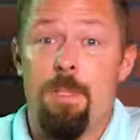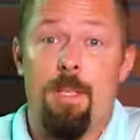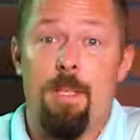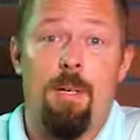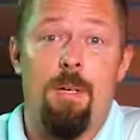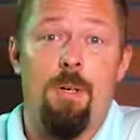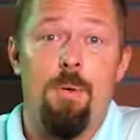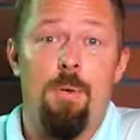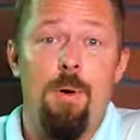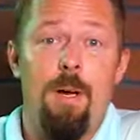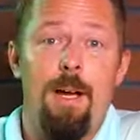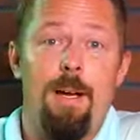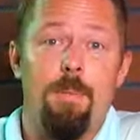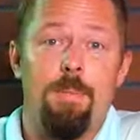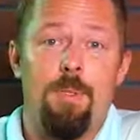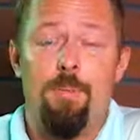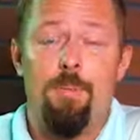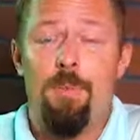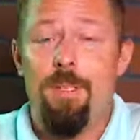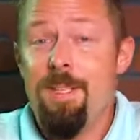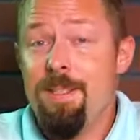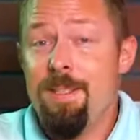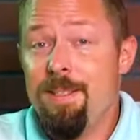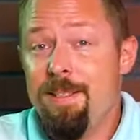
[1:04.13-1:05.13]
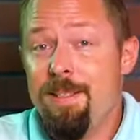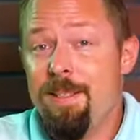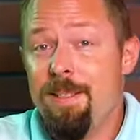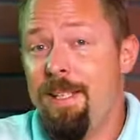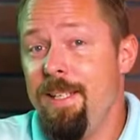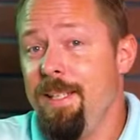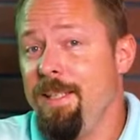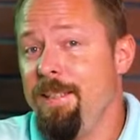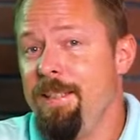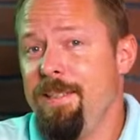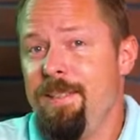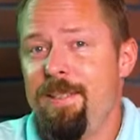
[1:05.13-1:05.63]
equipped with a
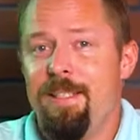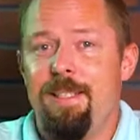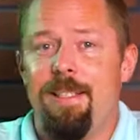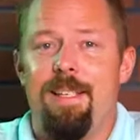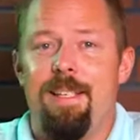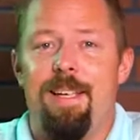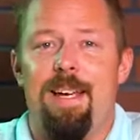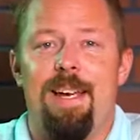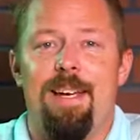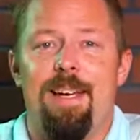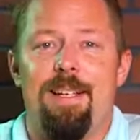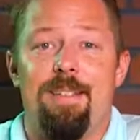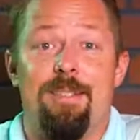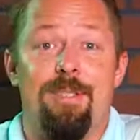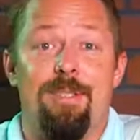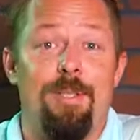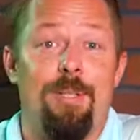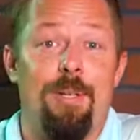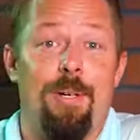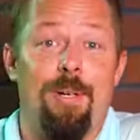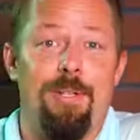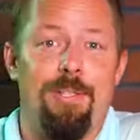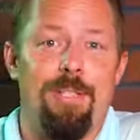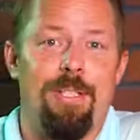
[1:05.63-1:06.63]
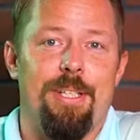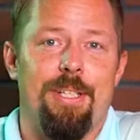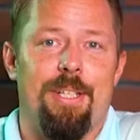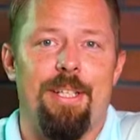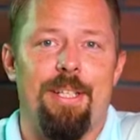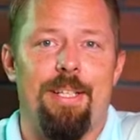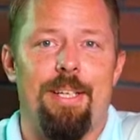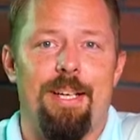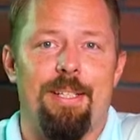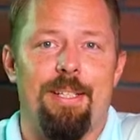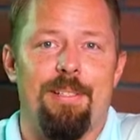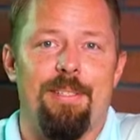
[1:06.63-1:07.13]
CCS charging
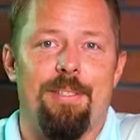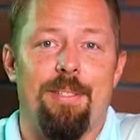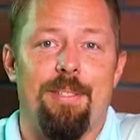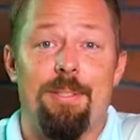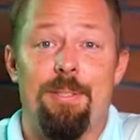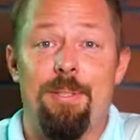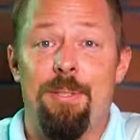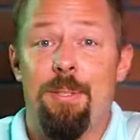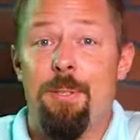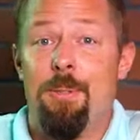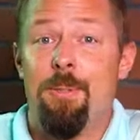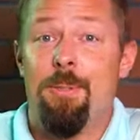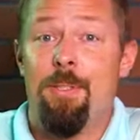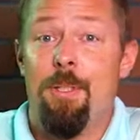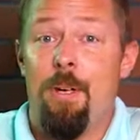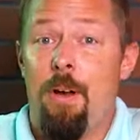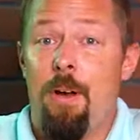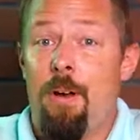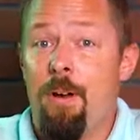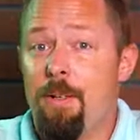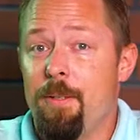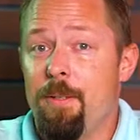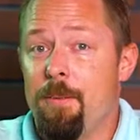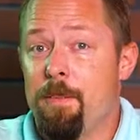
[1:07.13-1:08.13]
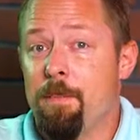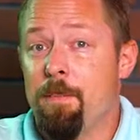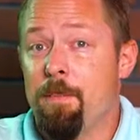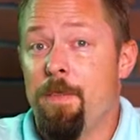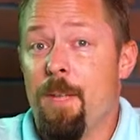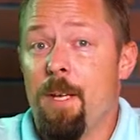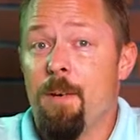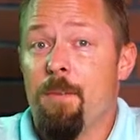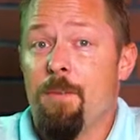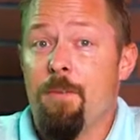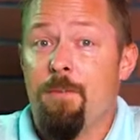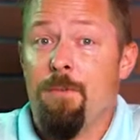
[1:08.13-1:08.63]
connector to charge
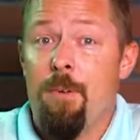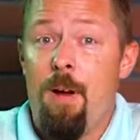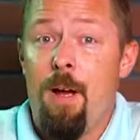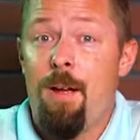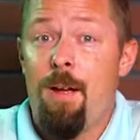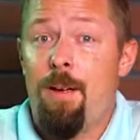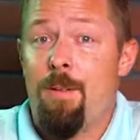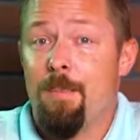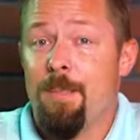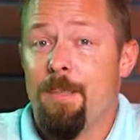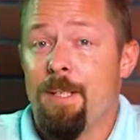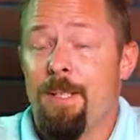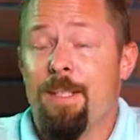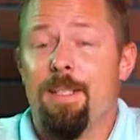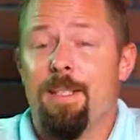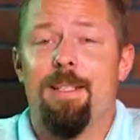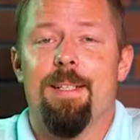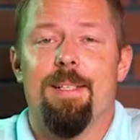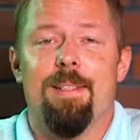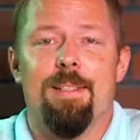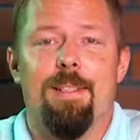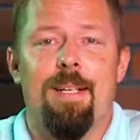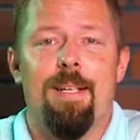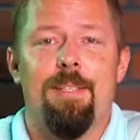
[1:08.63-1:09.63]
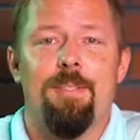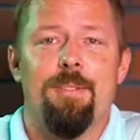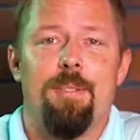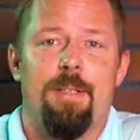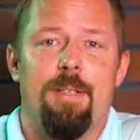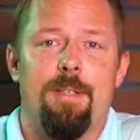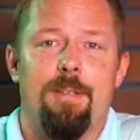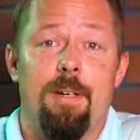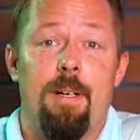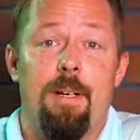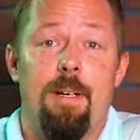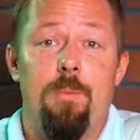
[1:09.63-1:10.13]
from the
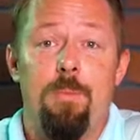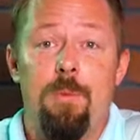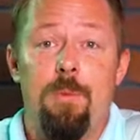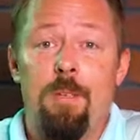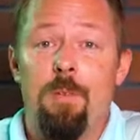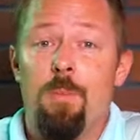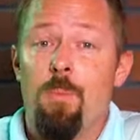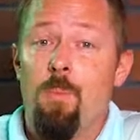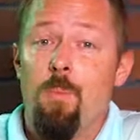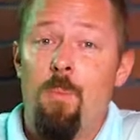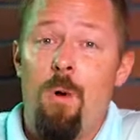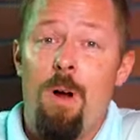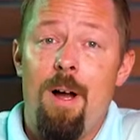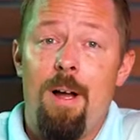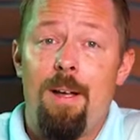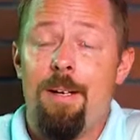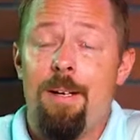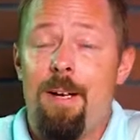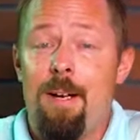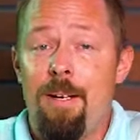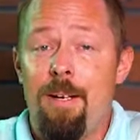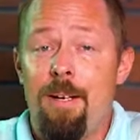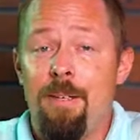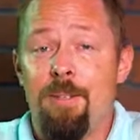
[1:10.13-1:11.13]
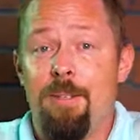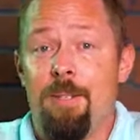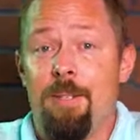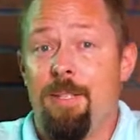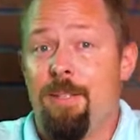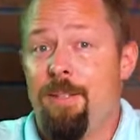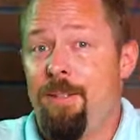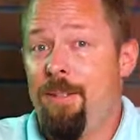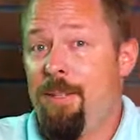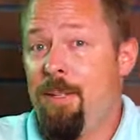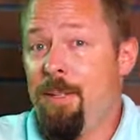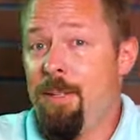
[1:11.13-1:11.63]
electric grid with
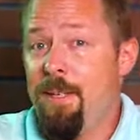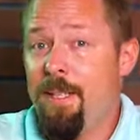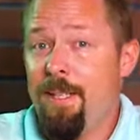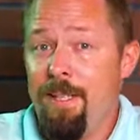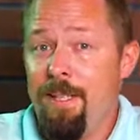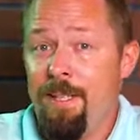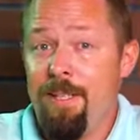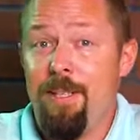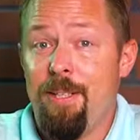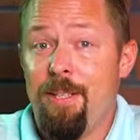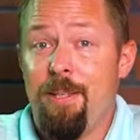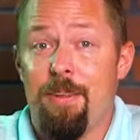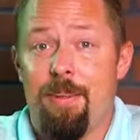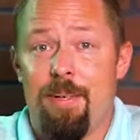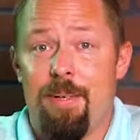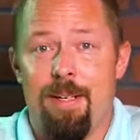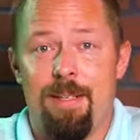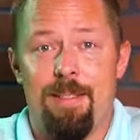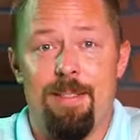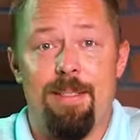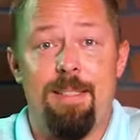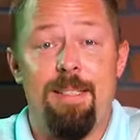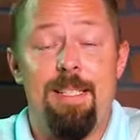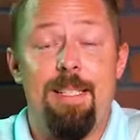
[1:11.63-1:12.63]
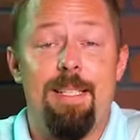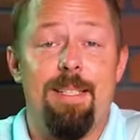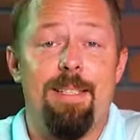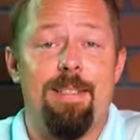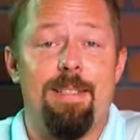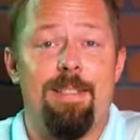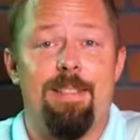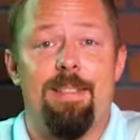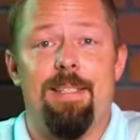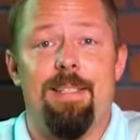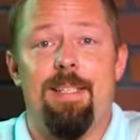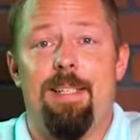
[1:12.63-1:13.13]
130 kilowatt
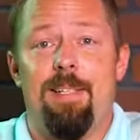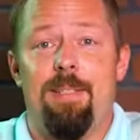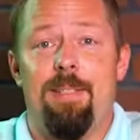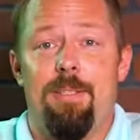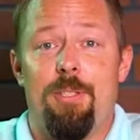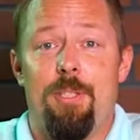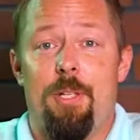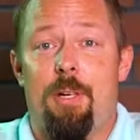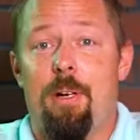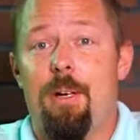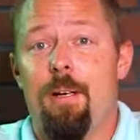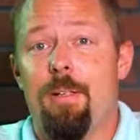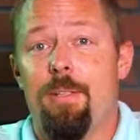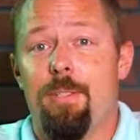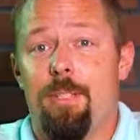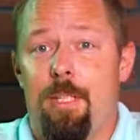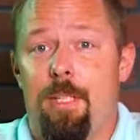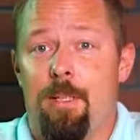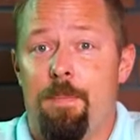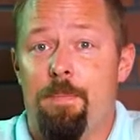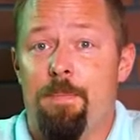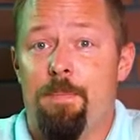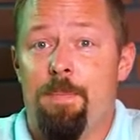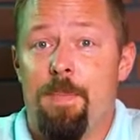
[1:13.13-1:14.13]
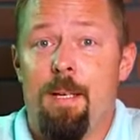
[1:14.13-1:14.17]
DC charging.